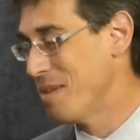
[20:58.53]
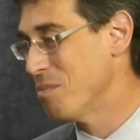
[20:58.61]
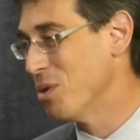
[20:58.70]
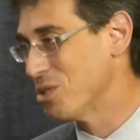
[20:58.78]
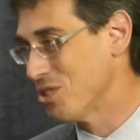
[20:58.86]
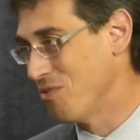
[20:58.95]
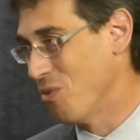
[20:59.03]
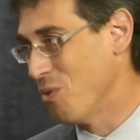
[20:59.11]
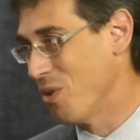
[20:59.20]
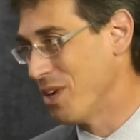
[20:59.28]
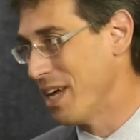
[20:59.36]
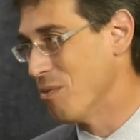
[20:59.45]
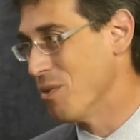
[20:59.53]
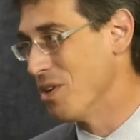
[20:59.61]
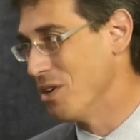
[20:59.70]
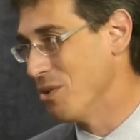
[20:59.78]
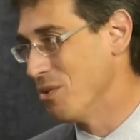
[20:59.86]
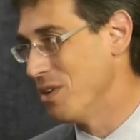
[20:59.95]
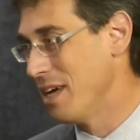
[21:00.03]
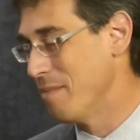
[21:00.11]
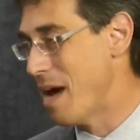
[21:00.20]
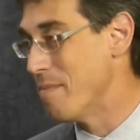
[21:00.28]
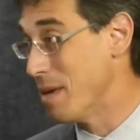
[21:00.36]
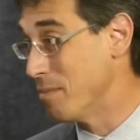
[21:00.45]
pushed forward and renewed
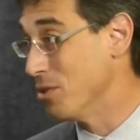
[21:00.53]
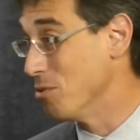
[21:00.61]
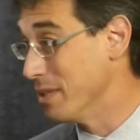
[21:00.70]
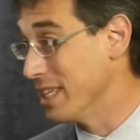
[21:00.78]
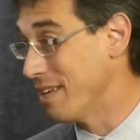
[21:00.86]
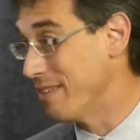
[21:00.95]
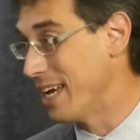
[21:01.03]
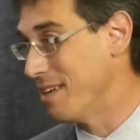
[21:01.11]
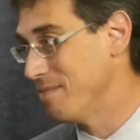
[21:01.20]
by people who believe in it.